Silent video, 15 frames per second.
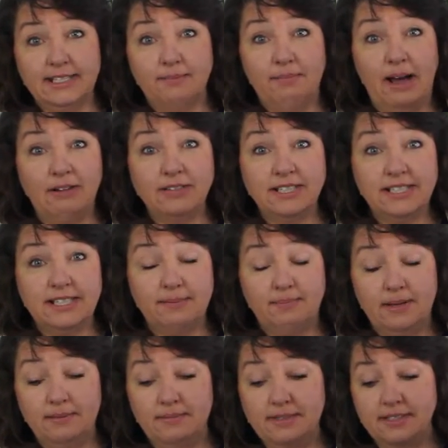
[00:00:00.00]
about to dip
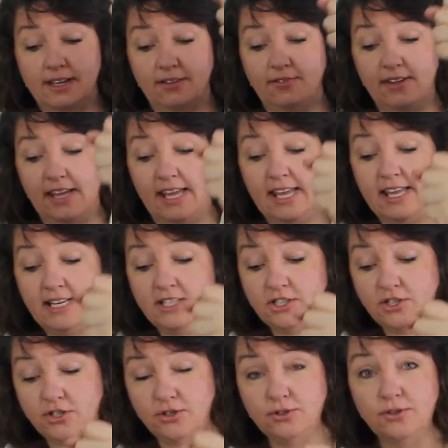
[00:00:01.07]
himself
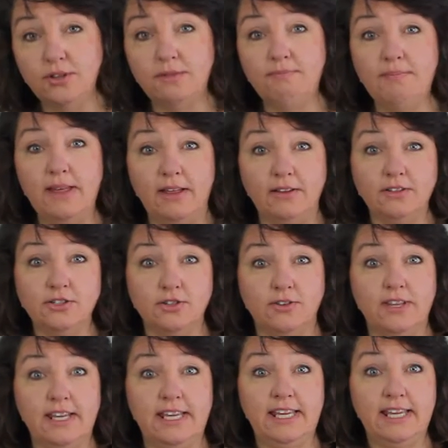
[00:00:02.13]
into the milk so
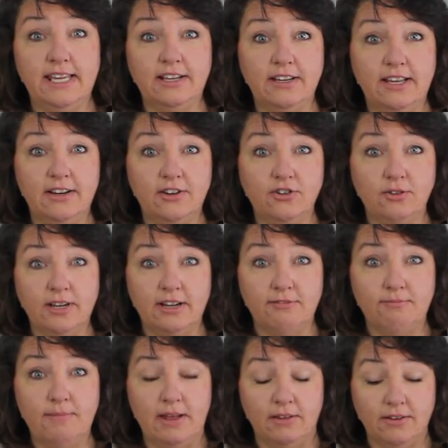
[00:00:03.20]
that he can get a drink
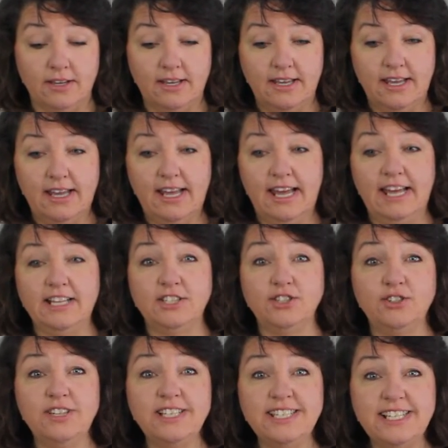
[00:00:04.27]
of milk. As
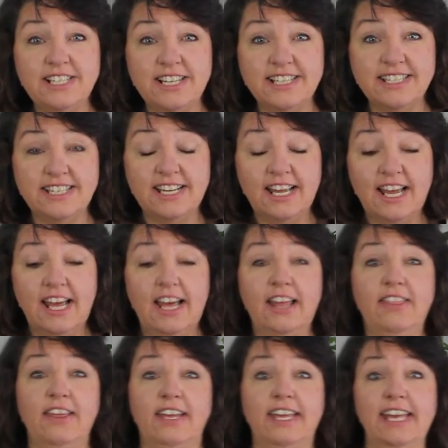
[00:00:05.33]
soon as he does it,
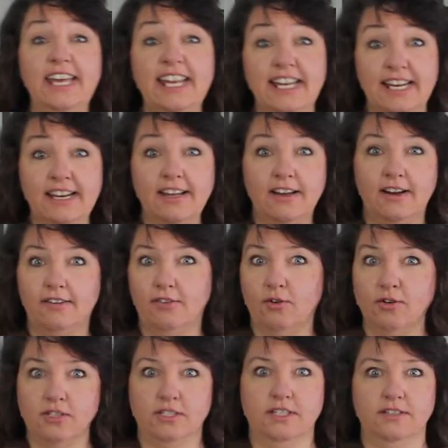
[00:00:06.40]
the kitten, of
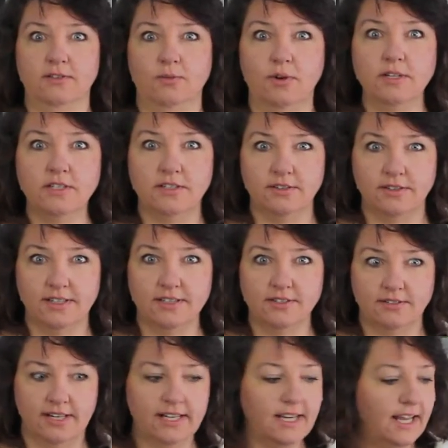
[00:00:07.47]
course, doesn't want to do this,
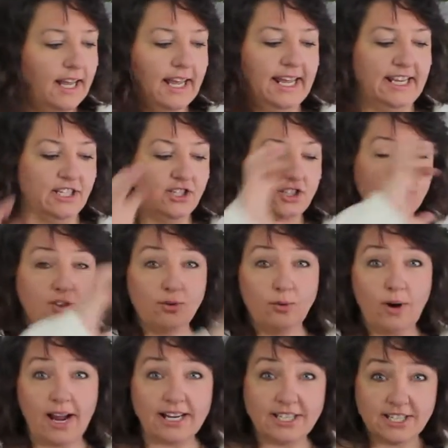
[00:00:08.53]
right? He
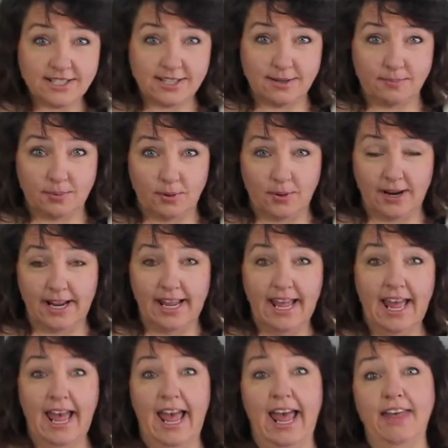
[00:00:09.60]
scratches the boy,
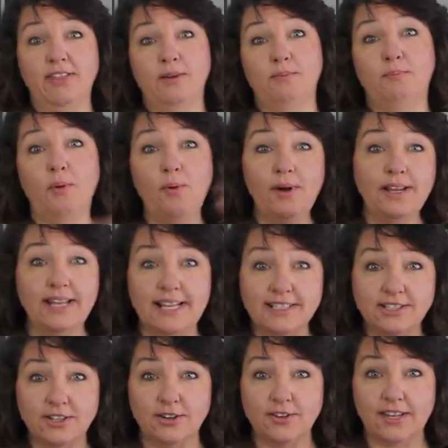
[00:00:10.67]
and the boy
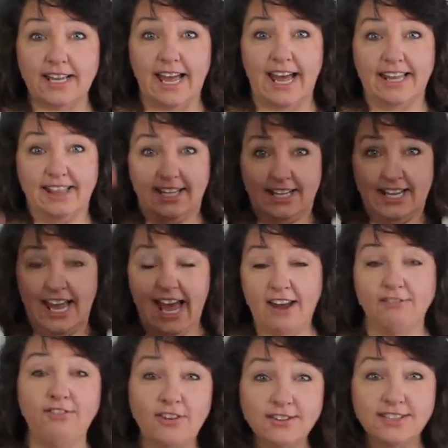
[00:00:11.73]
lets go the cat. The cat
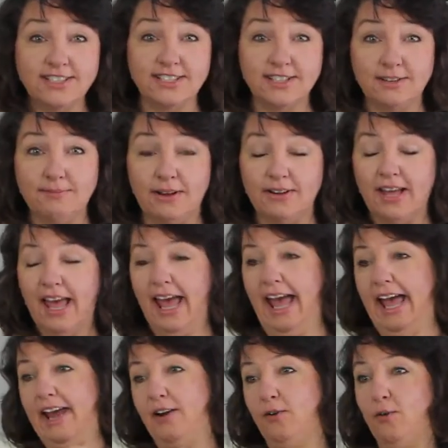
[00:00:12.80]
falls into the milk,
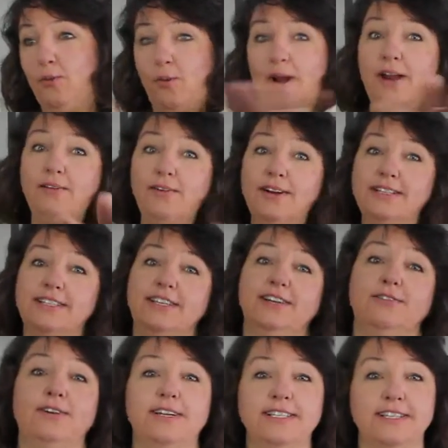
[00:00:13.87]
and away runs, and he
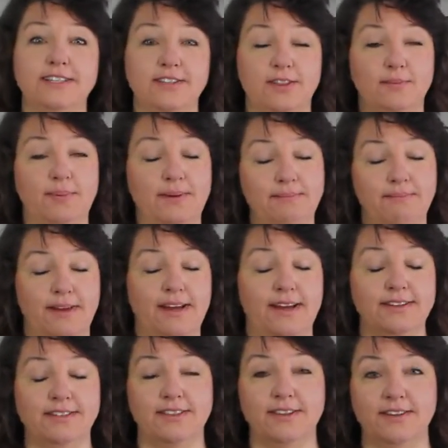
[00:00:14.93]
runs under
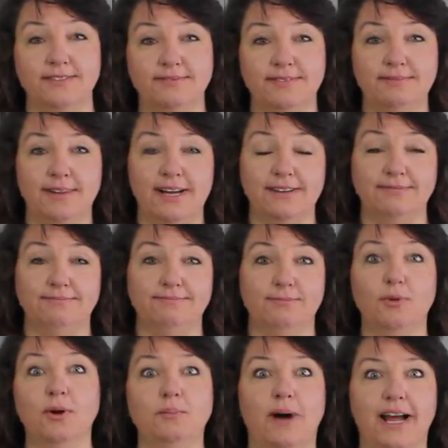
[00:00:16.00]
the
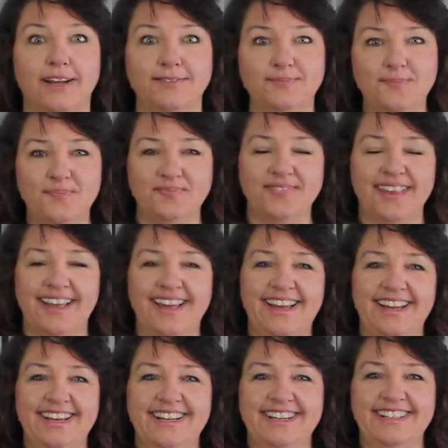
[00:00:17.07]
wood pile.
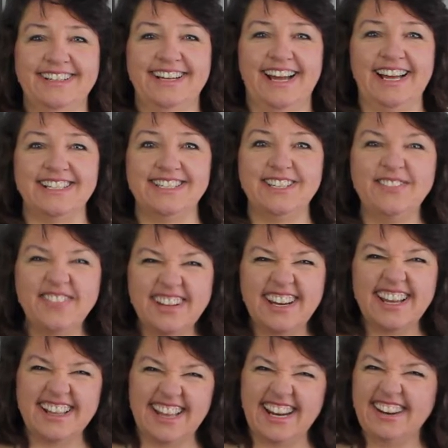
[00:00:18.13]
Has something
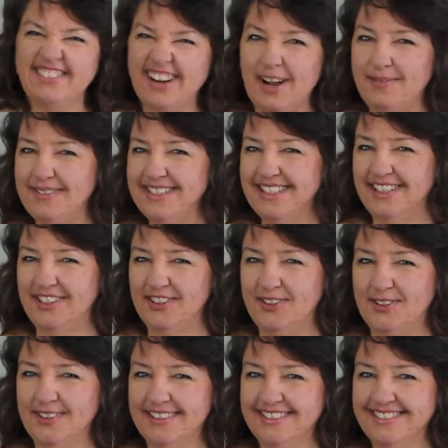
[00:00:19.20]
like that ever happened to
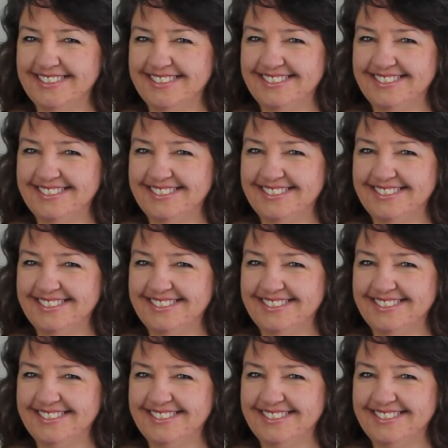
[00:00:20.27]
you?